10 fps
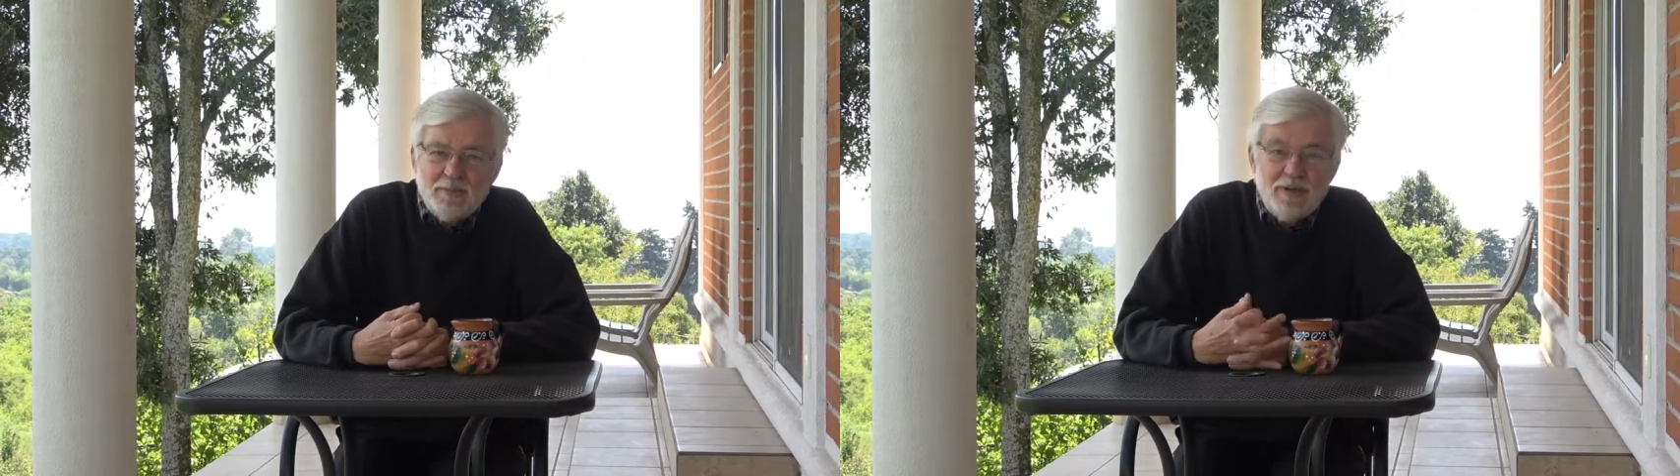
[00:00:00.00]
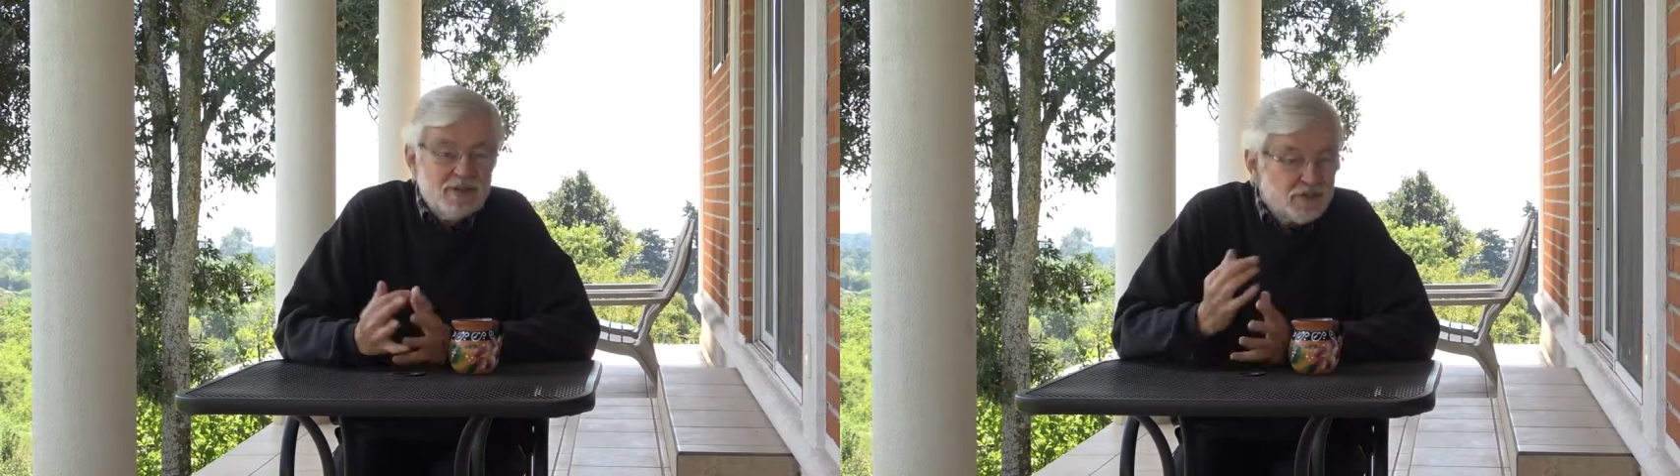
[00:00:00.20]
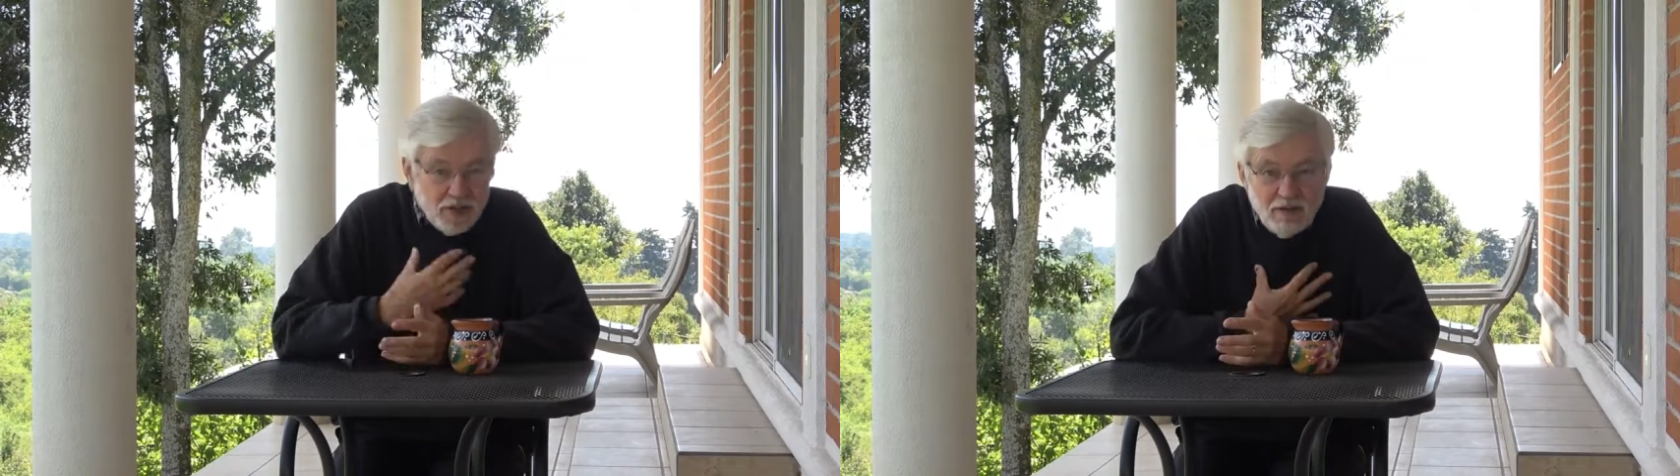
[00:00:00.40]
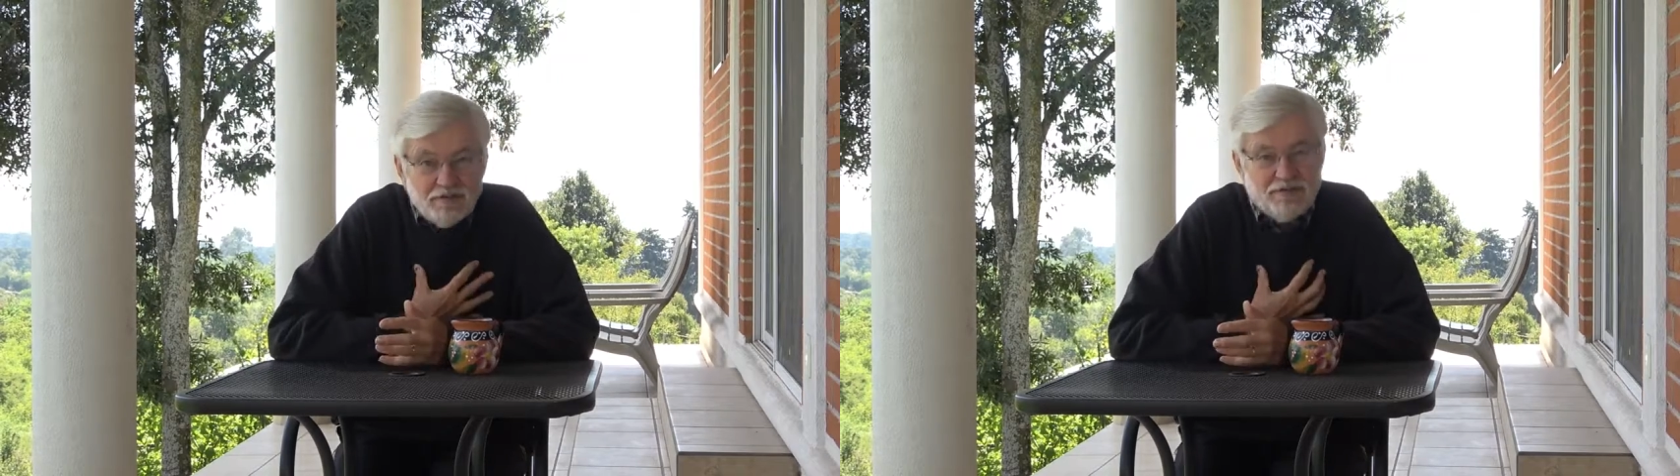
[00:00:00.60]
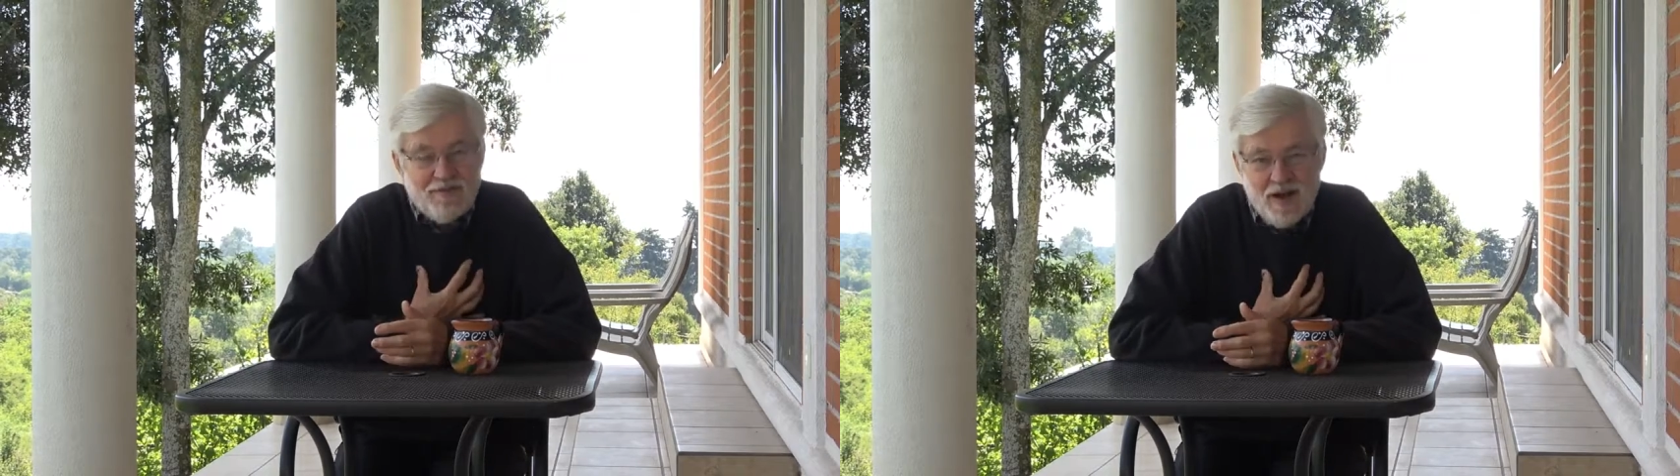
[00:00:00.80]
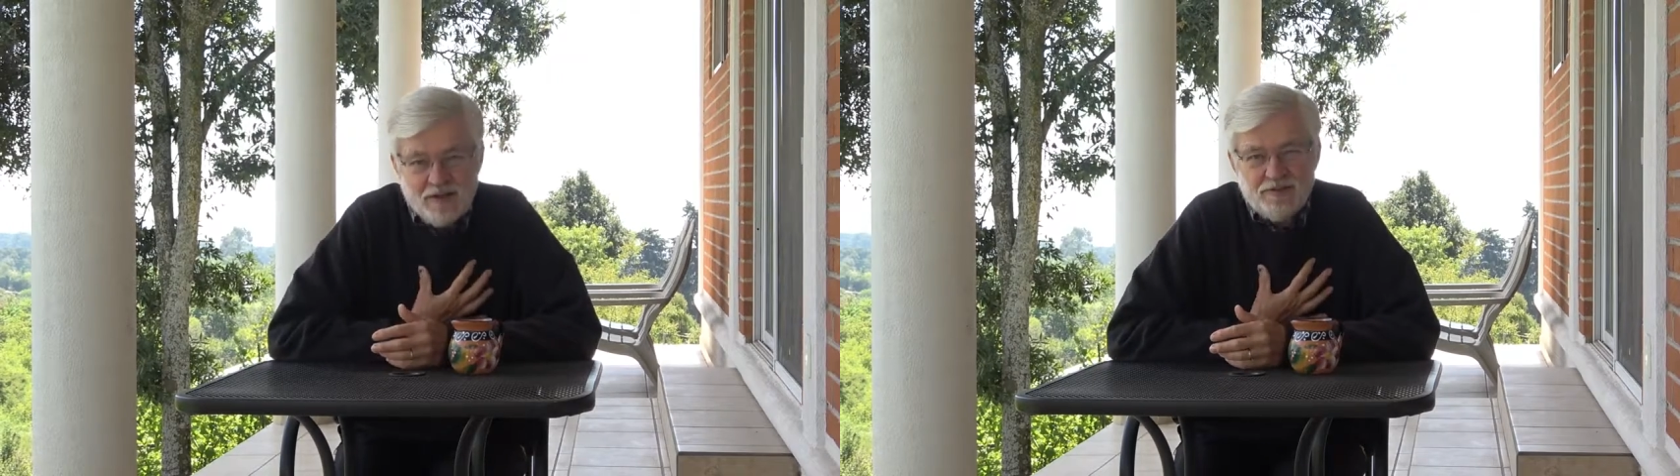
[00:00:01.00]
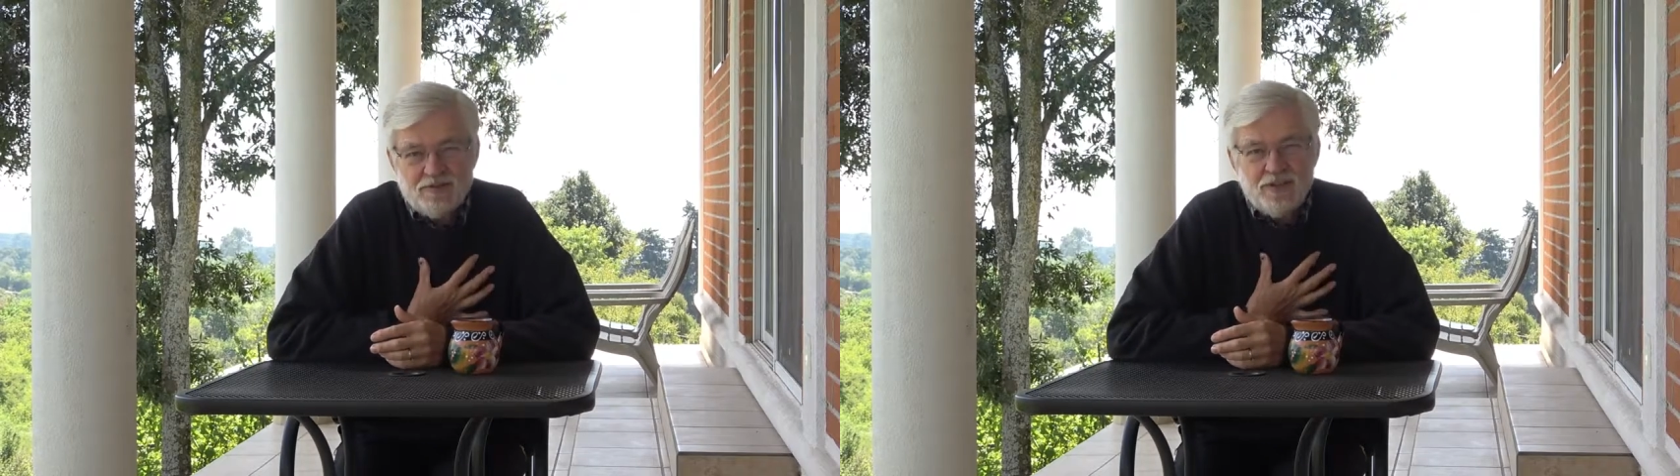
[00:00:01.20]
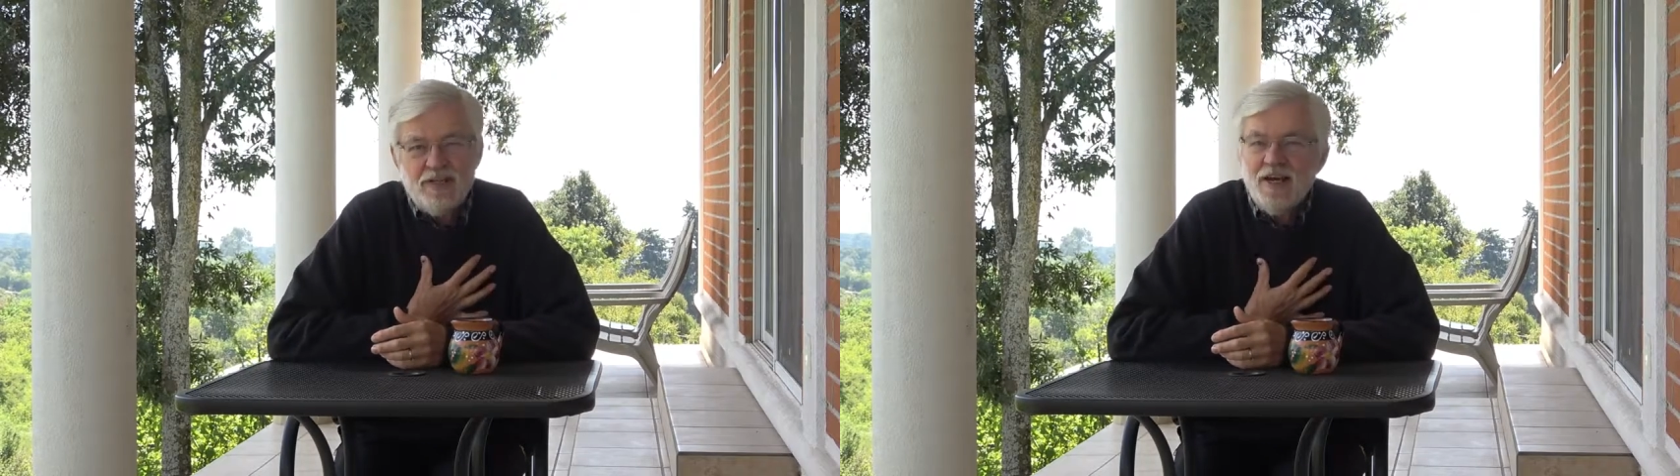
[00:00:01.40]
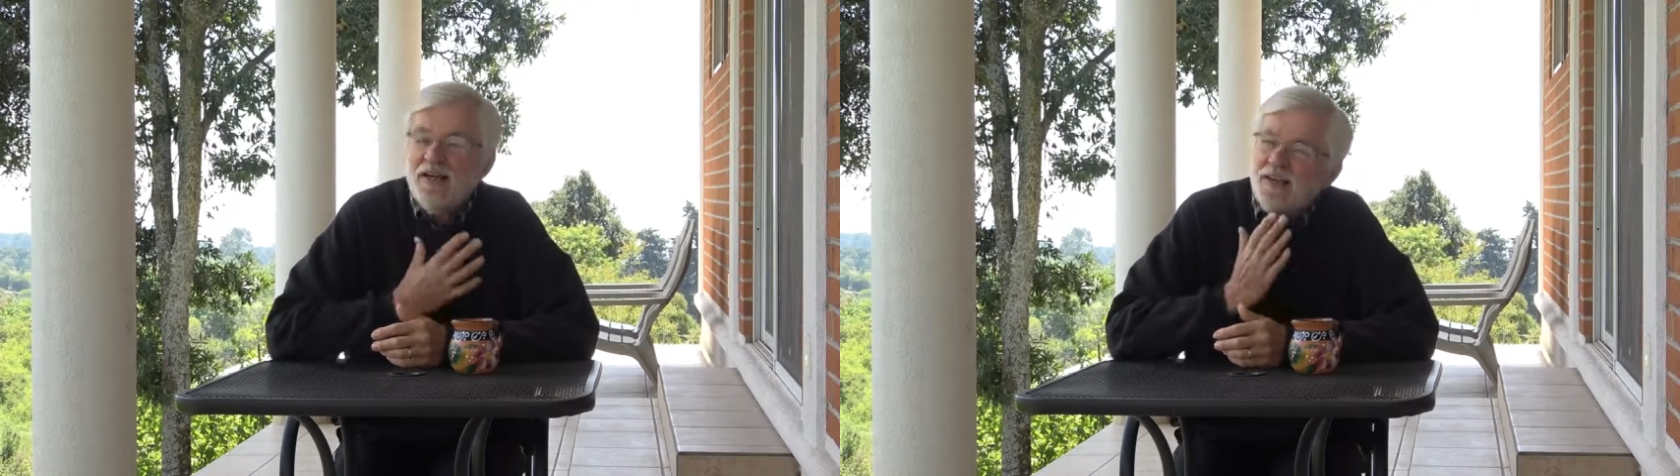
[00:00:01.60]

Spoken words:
myself honestly,